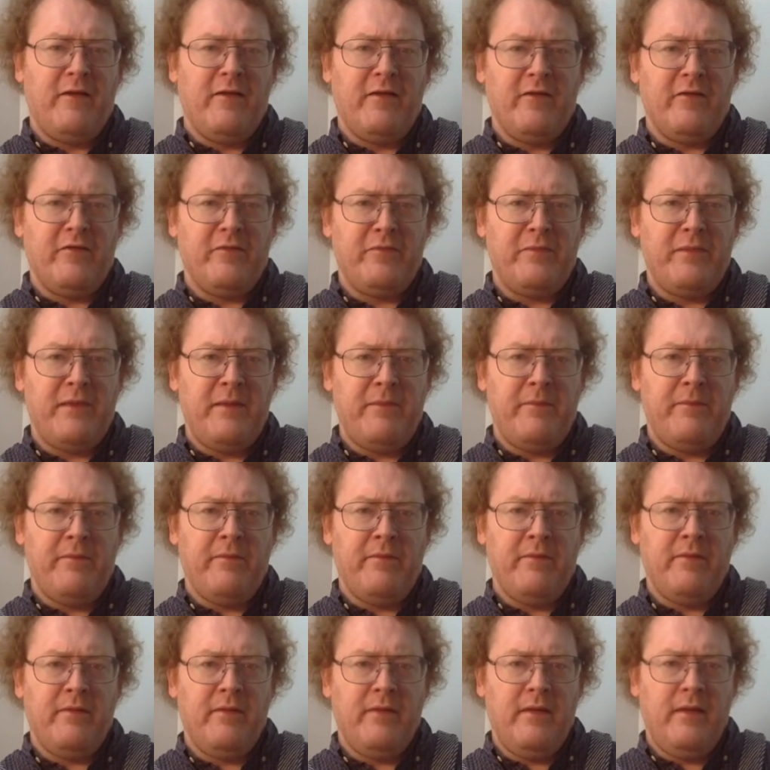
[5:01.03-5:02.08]
those
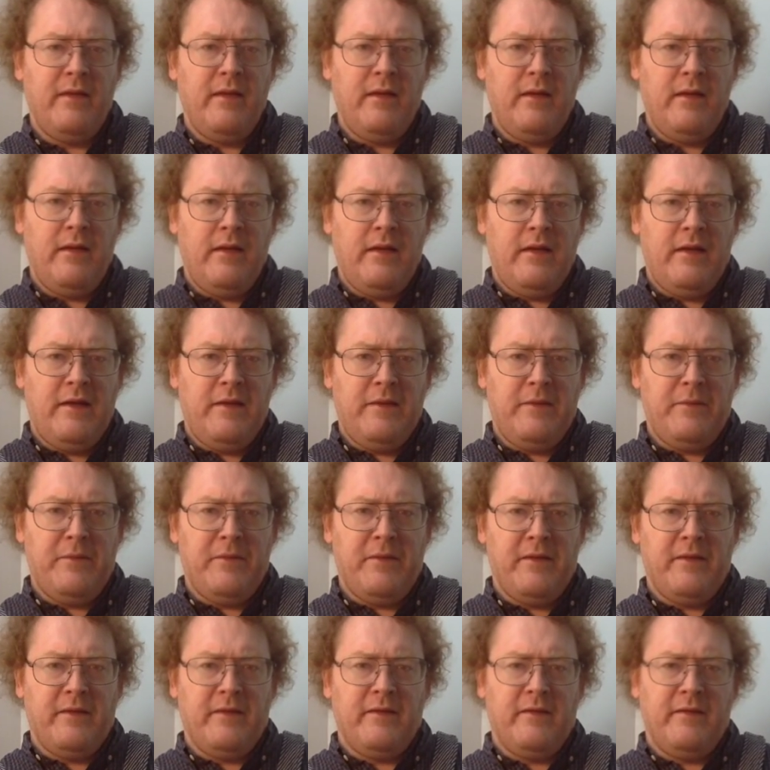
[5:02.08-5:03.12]
people.
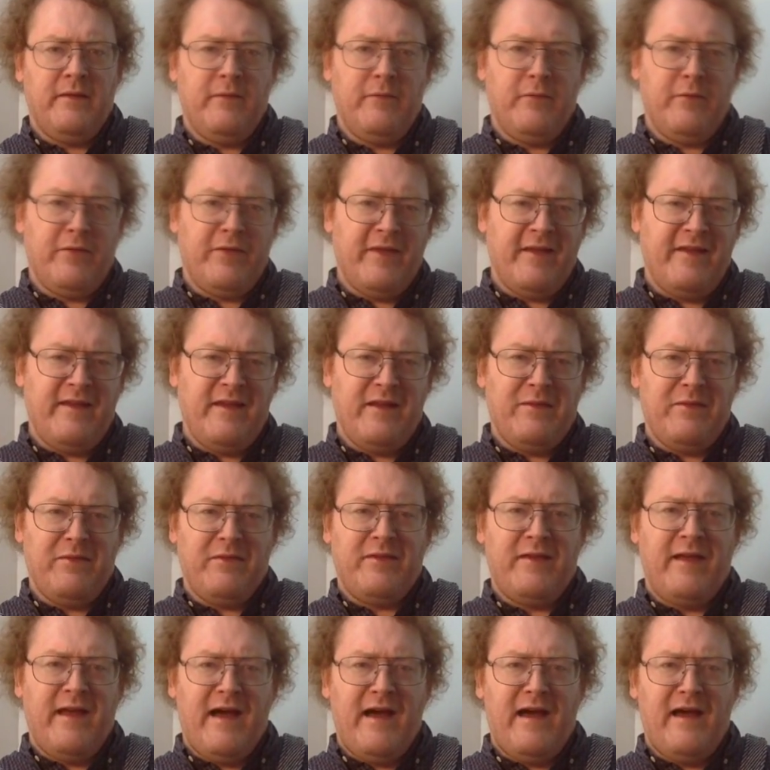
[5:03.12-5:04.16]
But what they did with
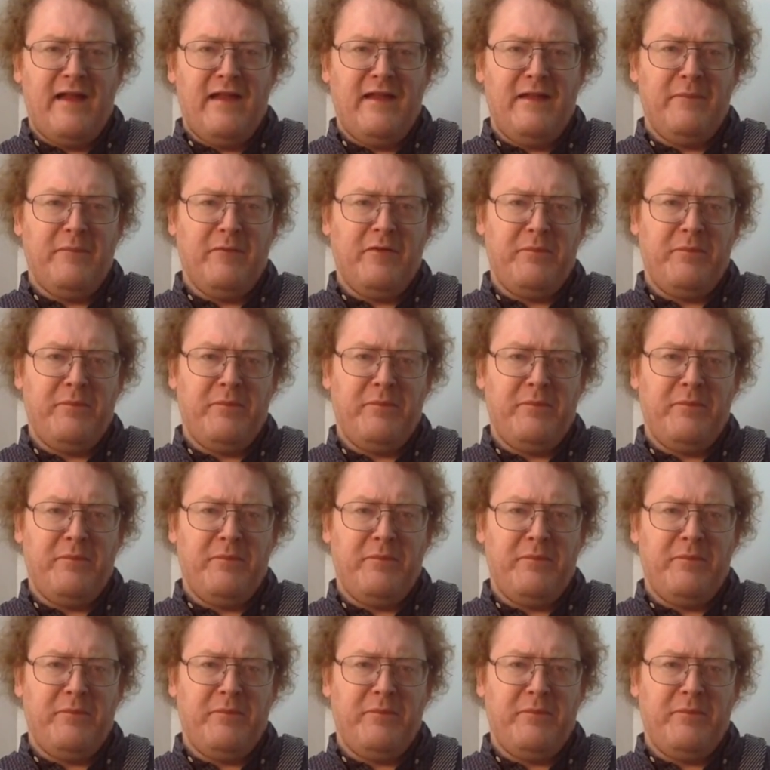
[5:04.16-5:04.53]
Gollum,